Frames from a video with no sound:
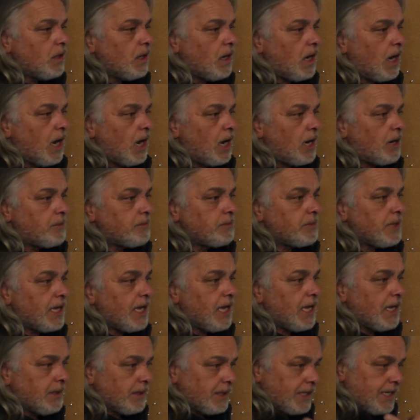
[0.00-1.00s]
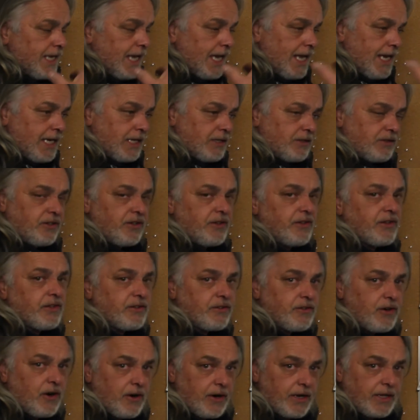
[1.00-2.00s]
and get it to
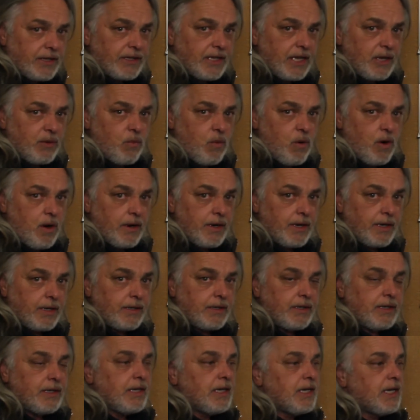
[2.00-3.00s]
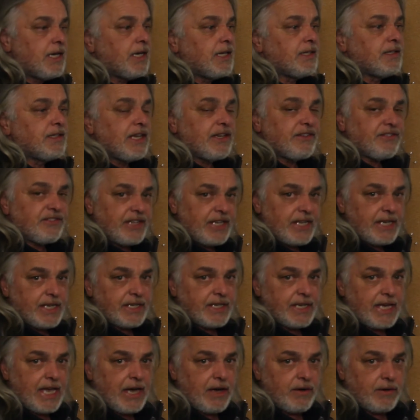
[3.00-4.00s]
the target they wanted unless they
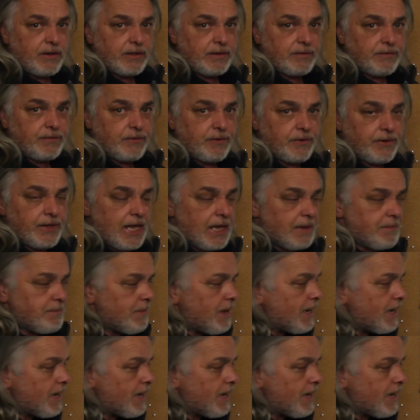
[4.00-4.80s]
accounted for that